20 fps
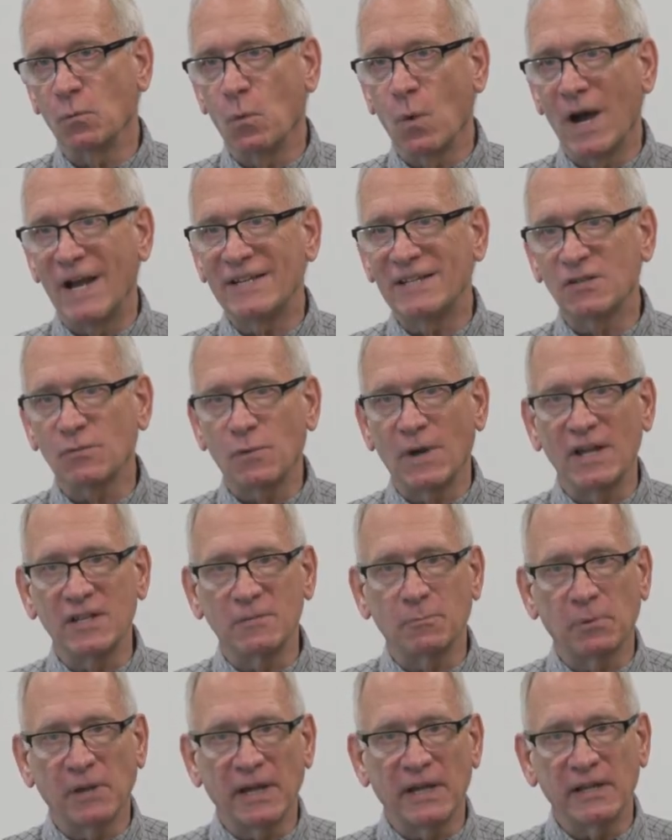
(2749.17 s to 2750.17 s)
Whites,
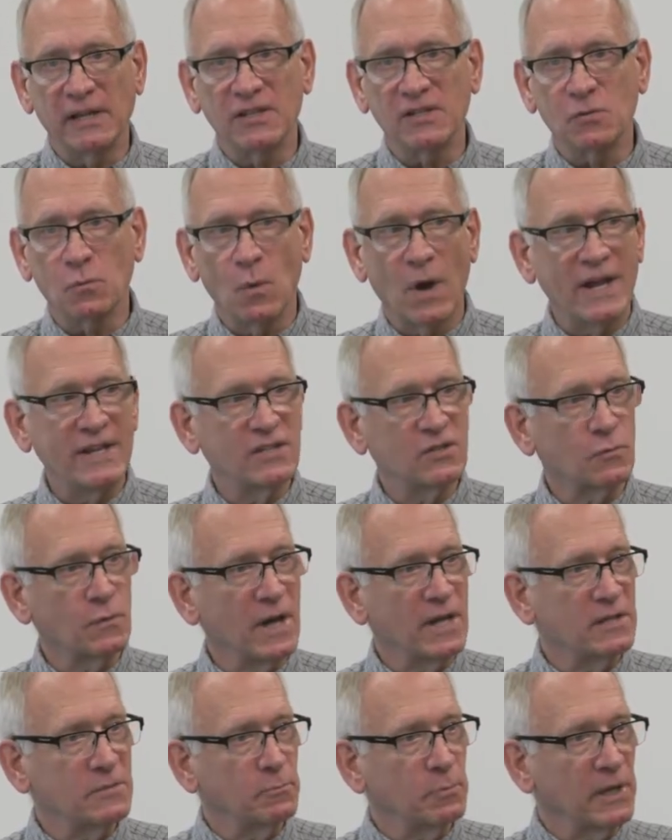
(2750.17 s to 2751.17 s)
reds, platelets. Whites,
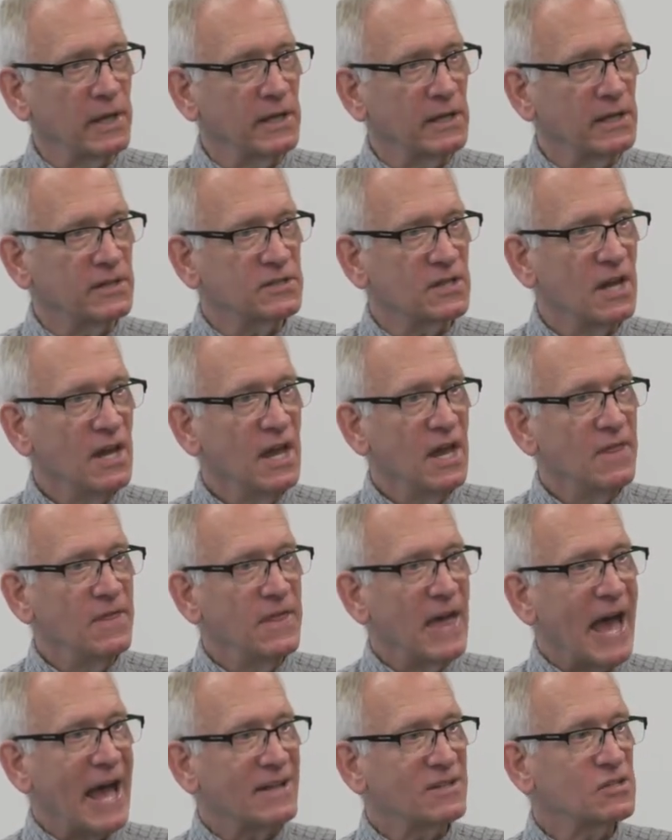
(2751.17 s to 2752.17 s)
reds, platelets.
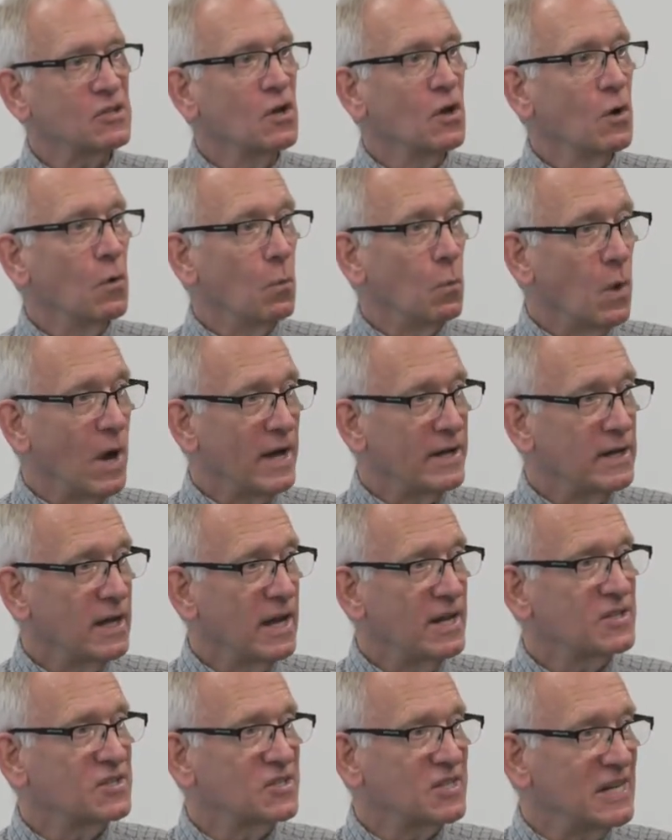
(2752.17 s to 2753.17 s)
That's what
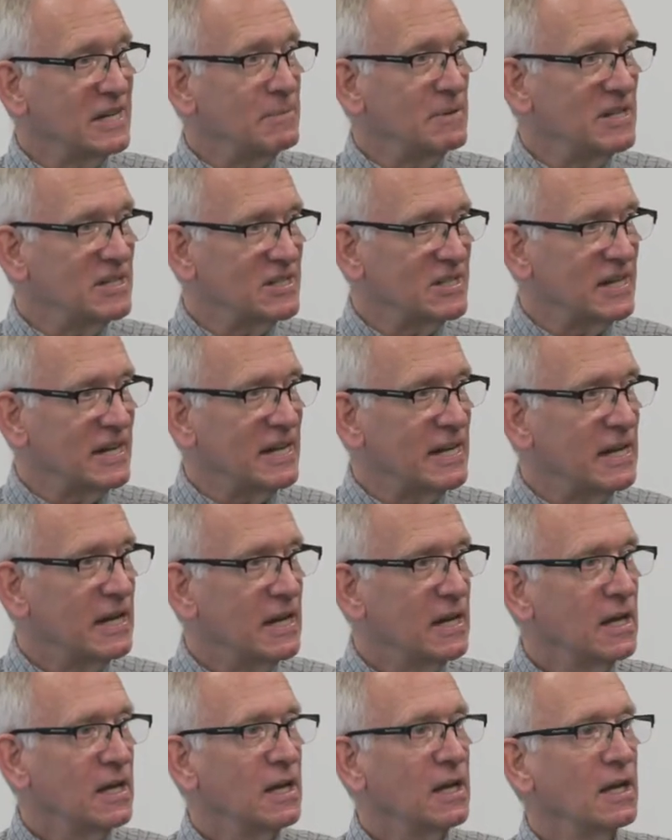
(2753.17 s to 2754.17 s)
a CBC
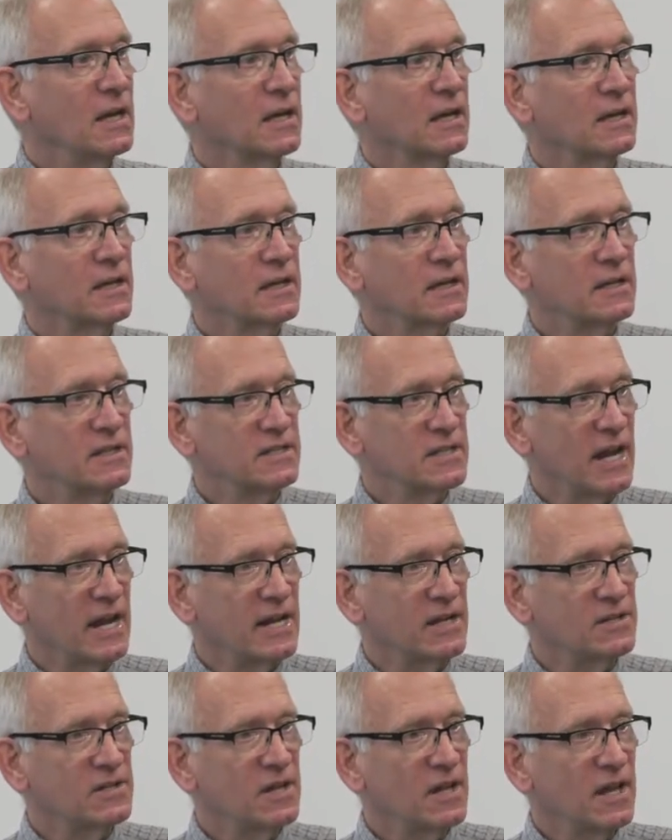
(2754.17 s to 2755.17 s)

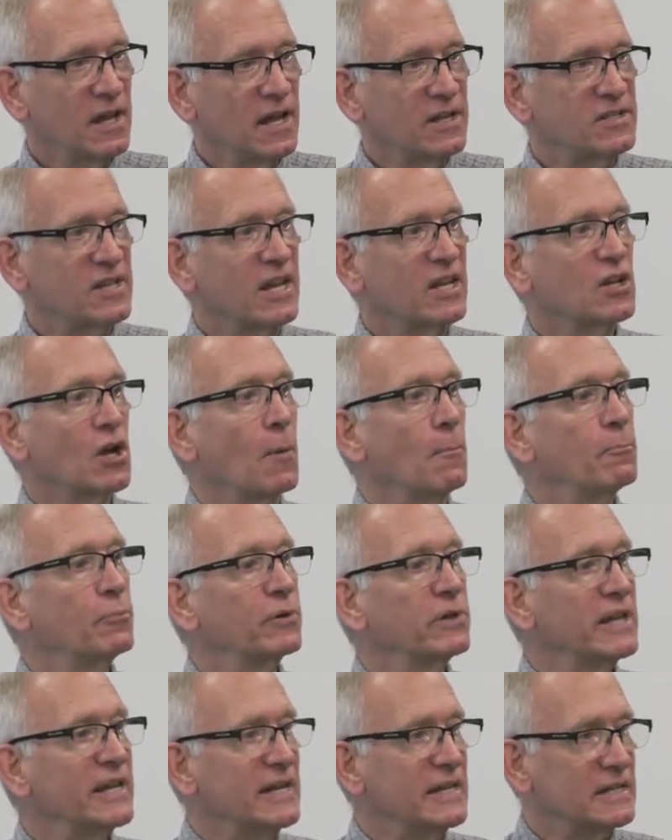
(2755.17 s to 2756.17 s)
contains. It's a
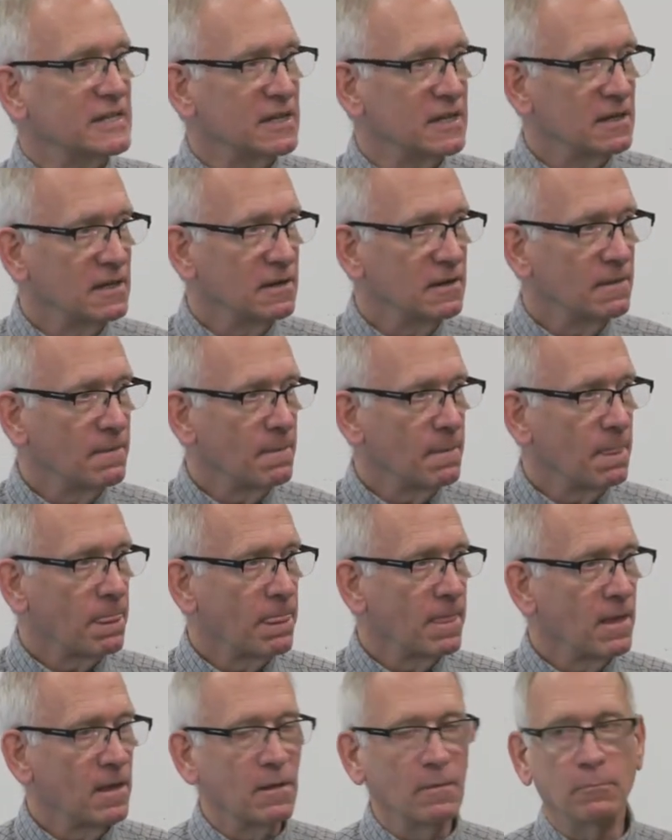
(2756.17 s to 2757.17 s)
complete
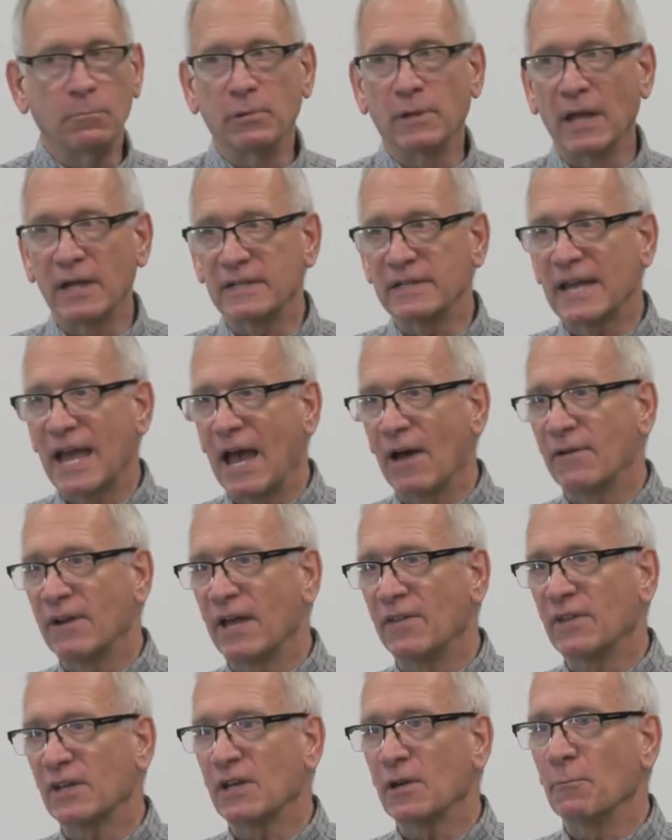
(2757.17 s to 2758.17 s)
blood count,
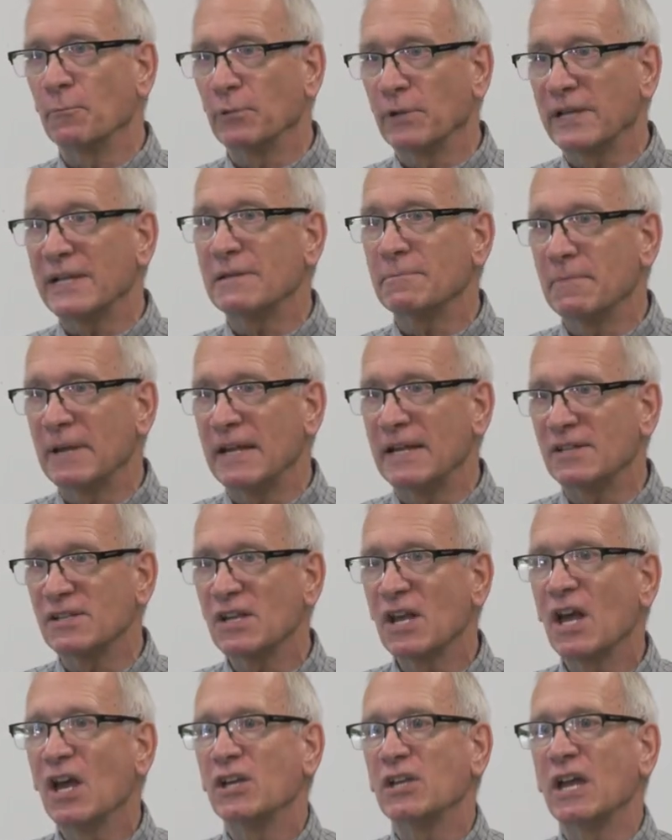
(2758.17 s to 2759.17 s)
and the complete means
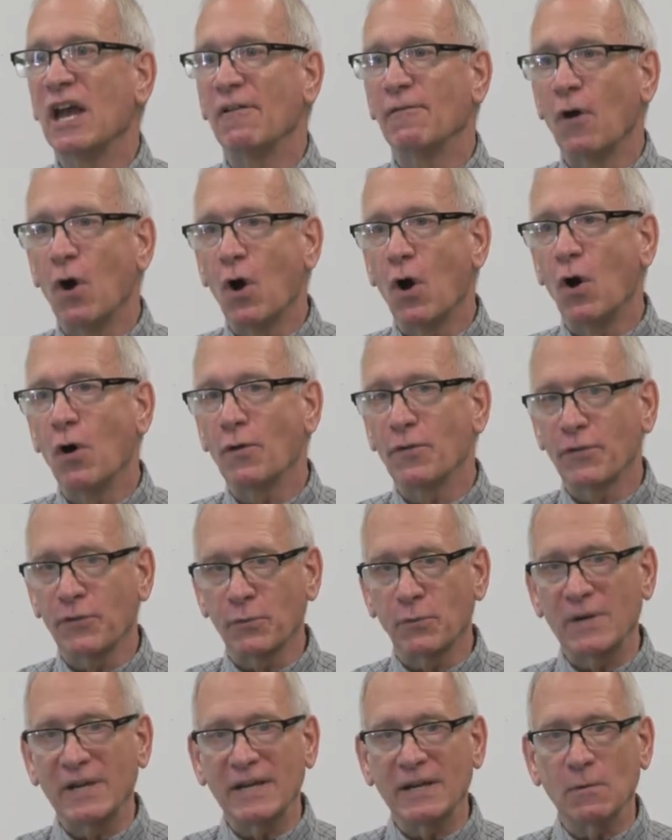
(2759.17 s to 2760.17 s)
you have all
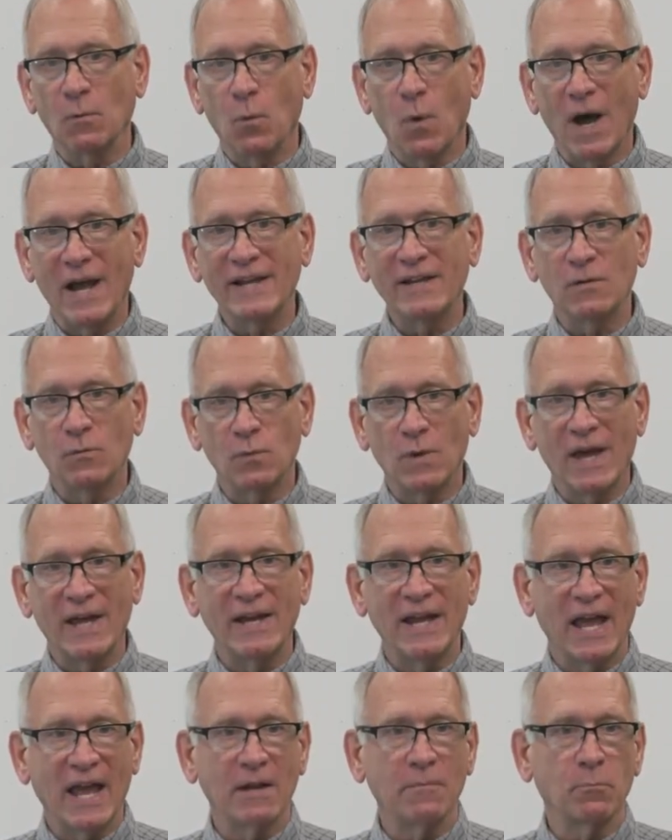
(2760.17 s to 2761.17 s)
three, white,
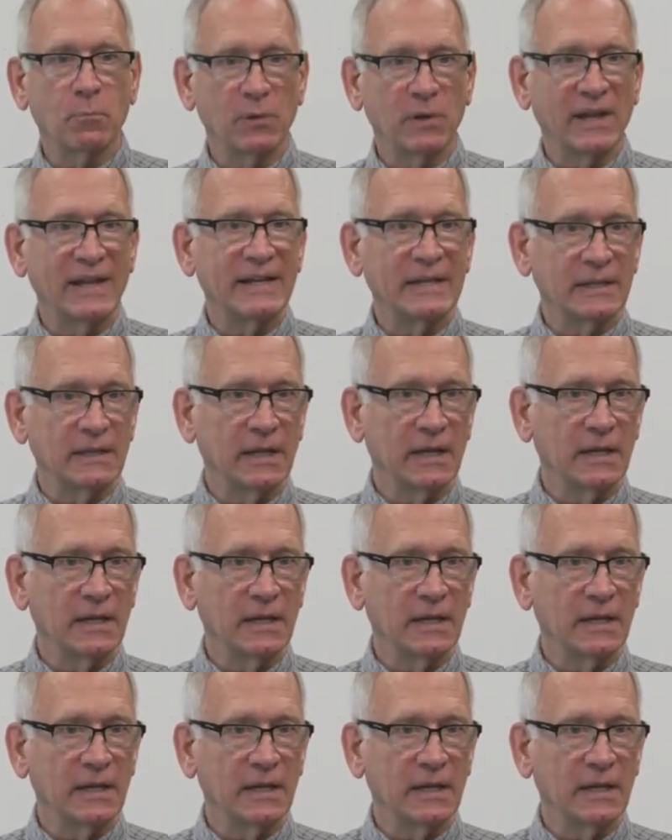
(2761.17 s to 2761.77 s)
red, and platelet.